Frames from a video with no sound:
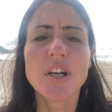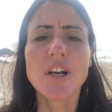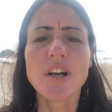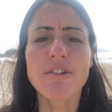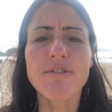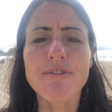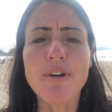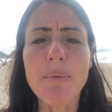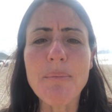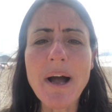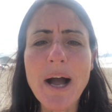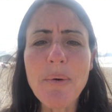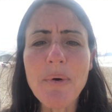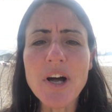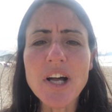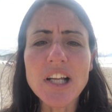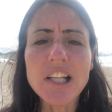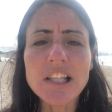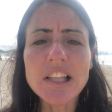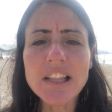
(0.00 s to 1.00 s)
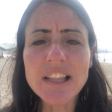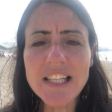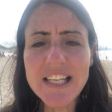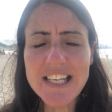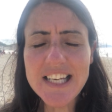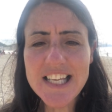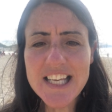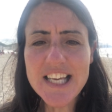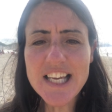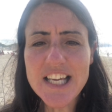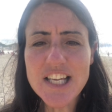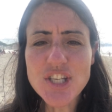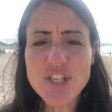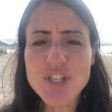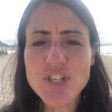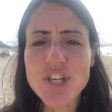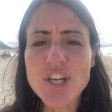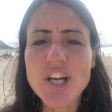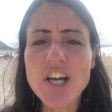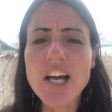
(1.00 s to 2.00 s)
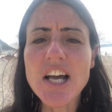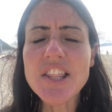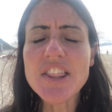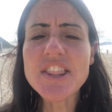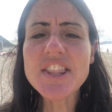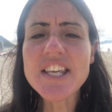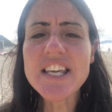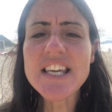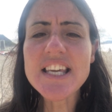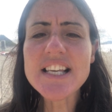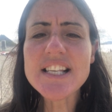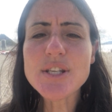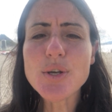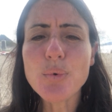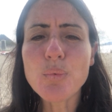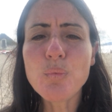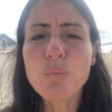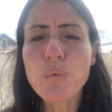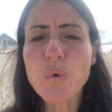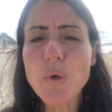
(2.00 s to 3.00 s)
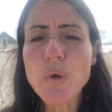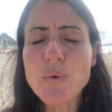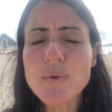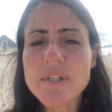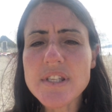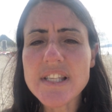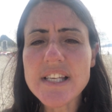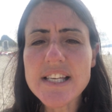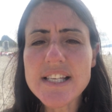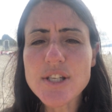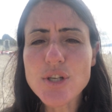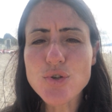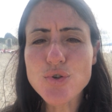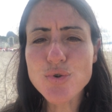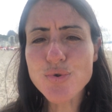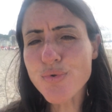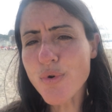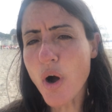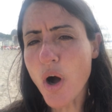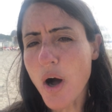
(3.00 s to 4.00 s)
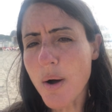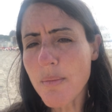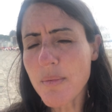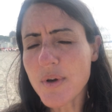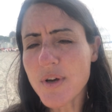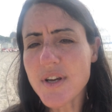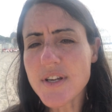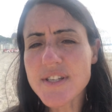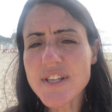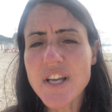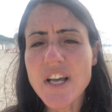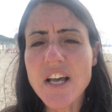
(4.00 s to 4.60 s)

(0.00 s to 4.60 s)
from our lineage. And these wounds, these traumas